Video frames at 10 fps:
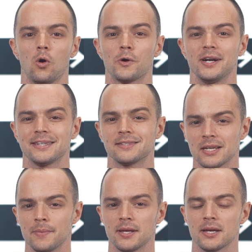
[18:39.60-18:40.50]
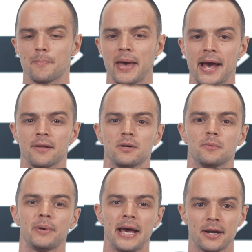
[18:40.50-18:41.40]
or exhibiting a, pat a
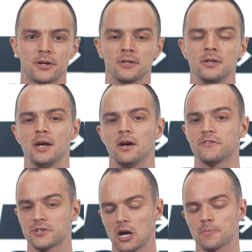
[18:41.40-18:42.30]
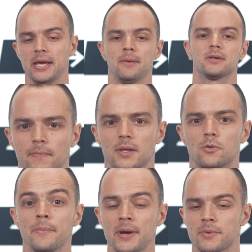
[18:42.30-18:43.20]
pattern of non-payment.
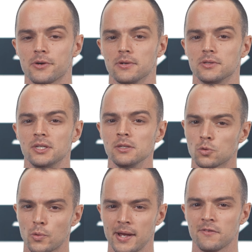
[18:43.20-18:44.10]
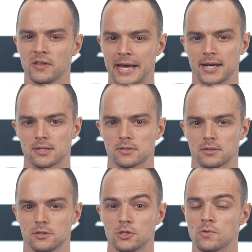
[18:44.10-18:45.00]
Remember, these red flags
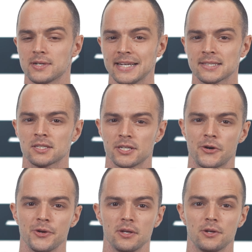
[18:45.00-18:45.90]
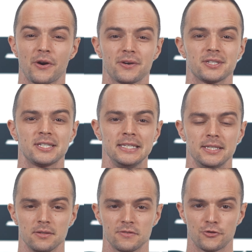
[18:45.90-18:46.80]
don't necessarily
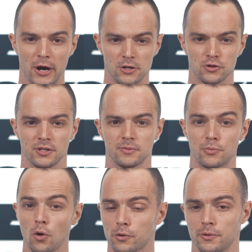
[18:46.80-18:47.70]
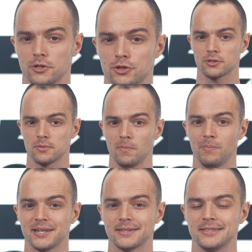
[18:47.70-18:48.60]
guarantee fraudulent brokerage
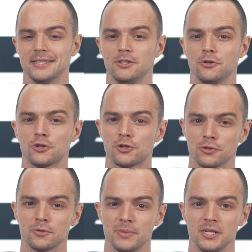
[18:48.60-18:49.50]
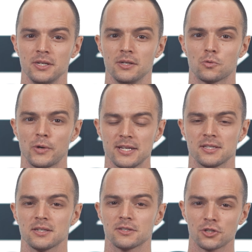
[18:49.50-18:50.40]
but you should be
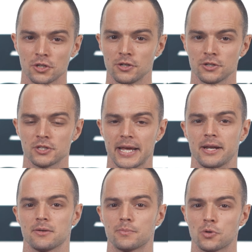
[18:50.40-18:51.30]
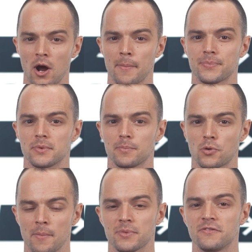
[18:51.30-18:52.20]
raising concerns and prop,
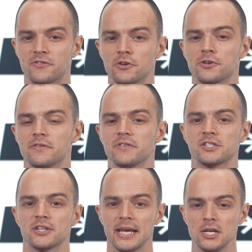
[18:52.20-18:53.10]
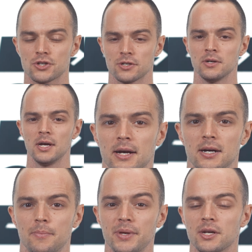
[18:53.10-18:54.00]
promptly further investigation.
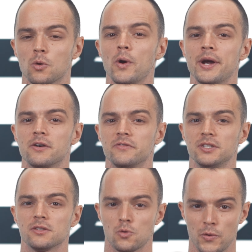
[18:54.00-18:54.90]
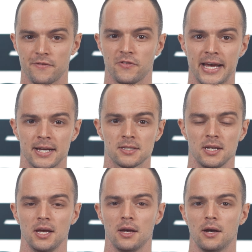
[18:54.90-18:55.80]
Uh, being aware of these red flags
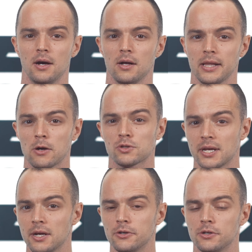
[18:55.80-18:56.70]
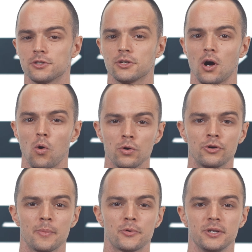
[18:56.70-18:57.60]
allows carriers and
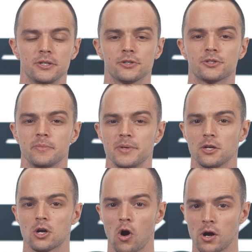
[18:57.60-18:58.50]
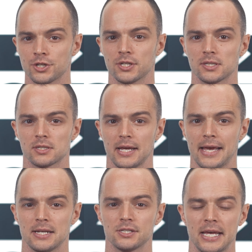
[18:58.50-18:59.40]
owner operators to be cautious
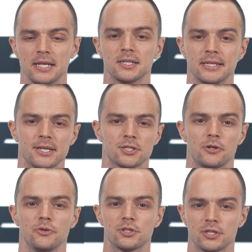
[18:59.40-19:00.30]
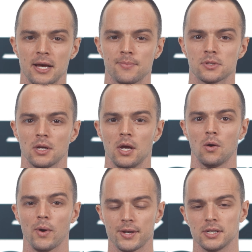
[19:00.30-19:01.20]
and take the necessary steps
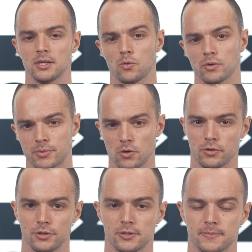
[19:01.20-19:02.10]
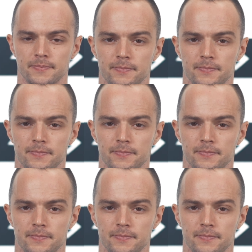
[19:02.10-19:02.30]
when dealing with brokers.